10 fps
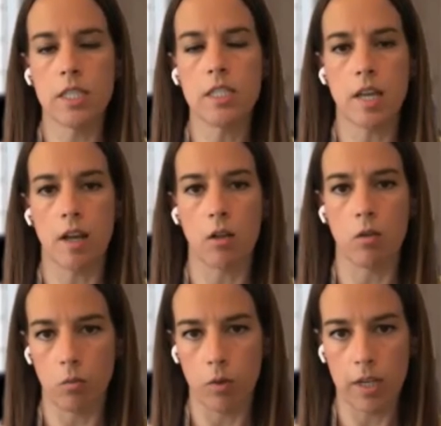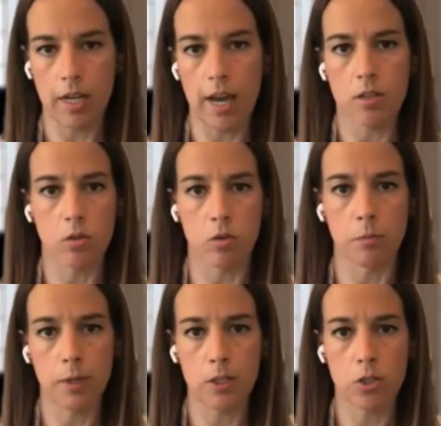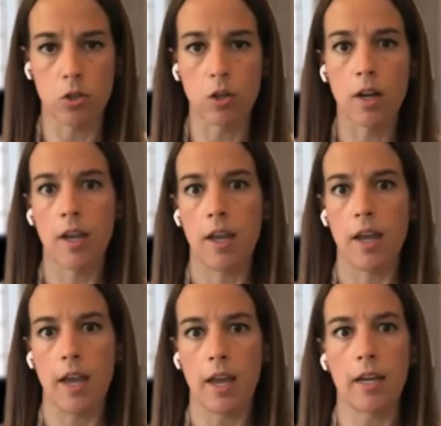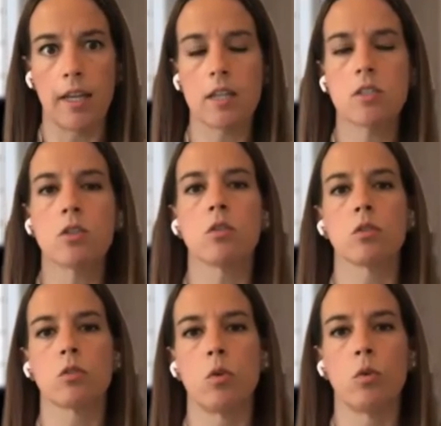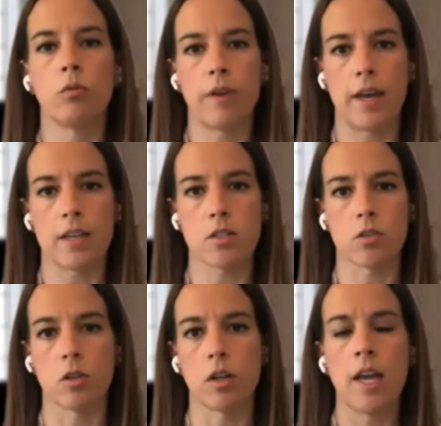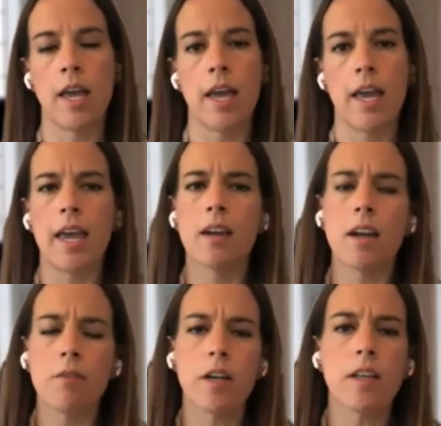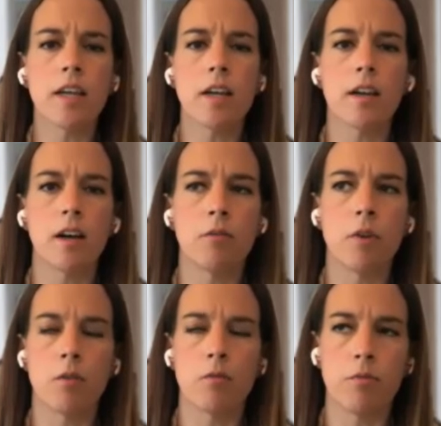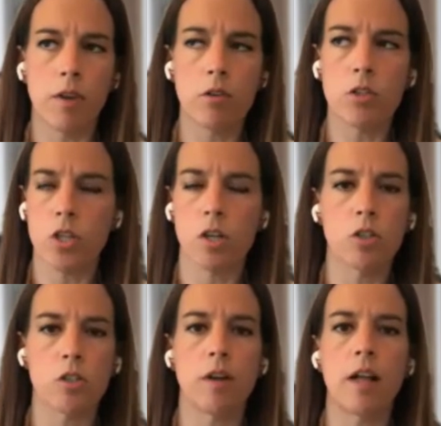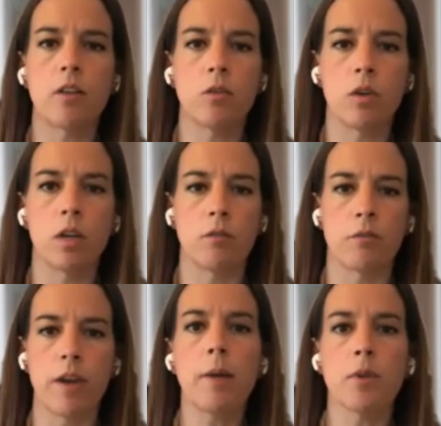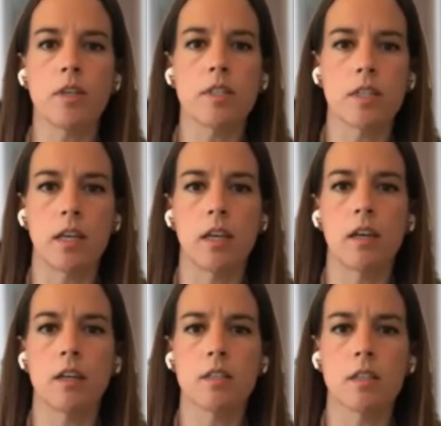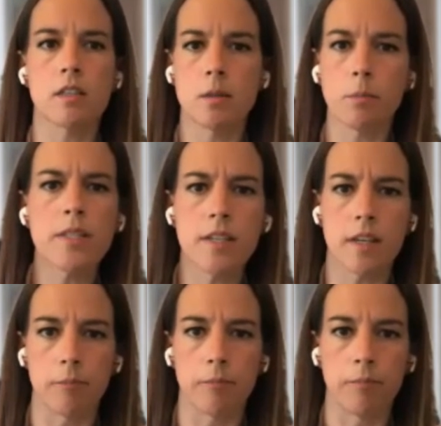detail we can add to their picture and get to their goal faster. And I find that a very cherished value in families is simplicity.